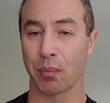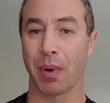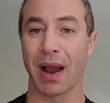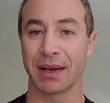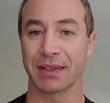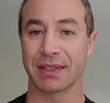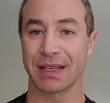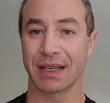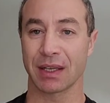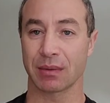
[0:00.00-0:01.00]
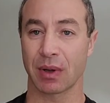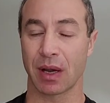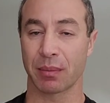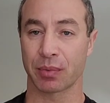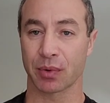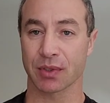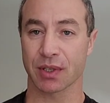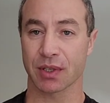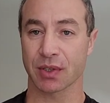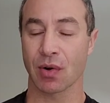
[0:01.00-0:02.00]
buying ticket
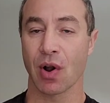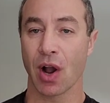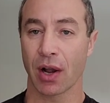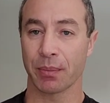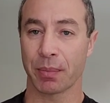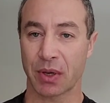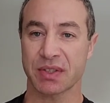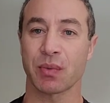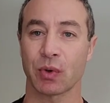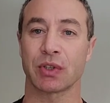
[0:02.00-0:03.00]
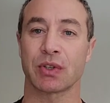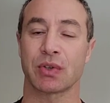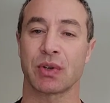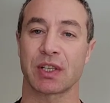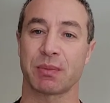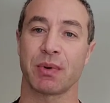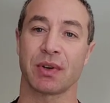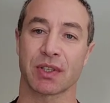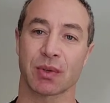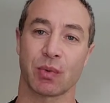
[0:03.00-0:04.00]
process. So because I wanted to
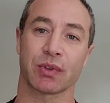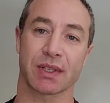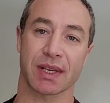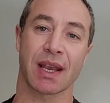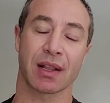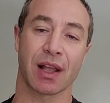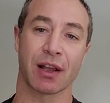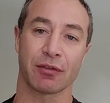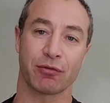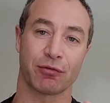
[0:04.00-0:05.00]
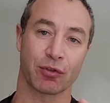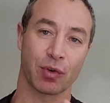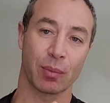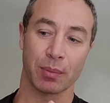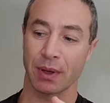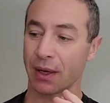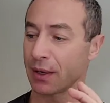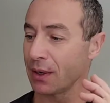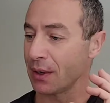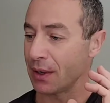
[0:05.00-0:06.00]
experience Qantas airline from the
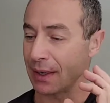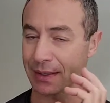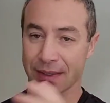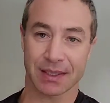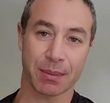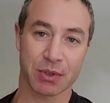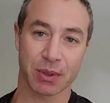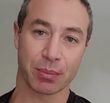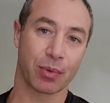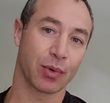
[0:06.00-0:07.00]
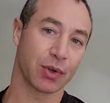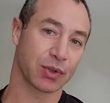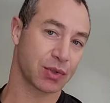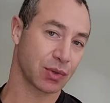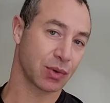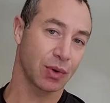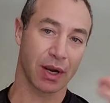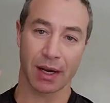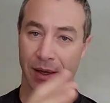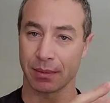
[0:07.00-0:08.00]
inception point to
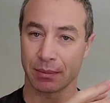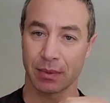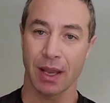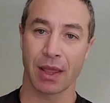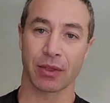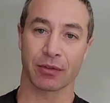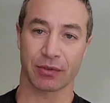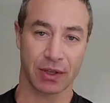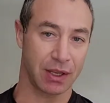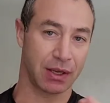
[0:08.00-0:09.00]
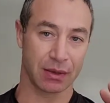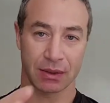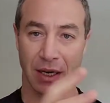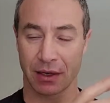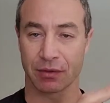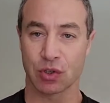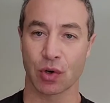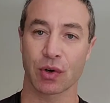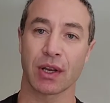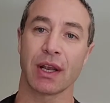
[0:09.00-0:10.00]
end of the kind of
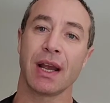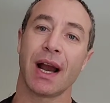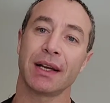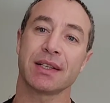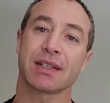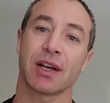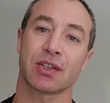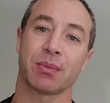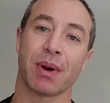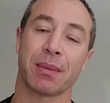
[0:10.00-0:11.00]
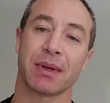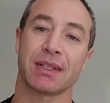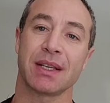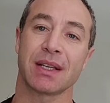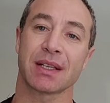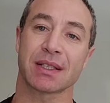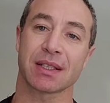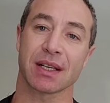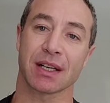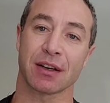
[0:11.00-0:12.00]
journey, I decided to buy my
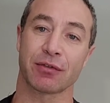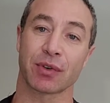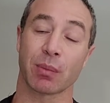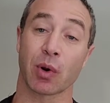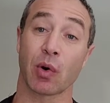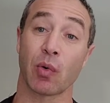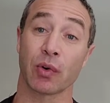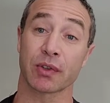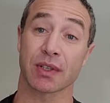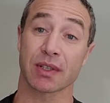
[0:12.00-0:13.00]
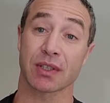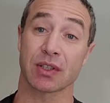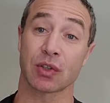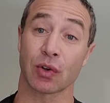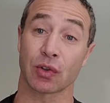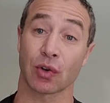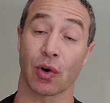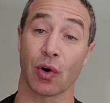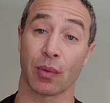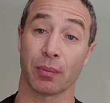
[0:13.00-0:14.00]
tickets from
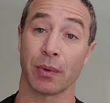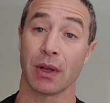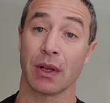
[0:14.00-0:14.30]
Qantas.com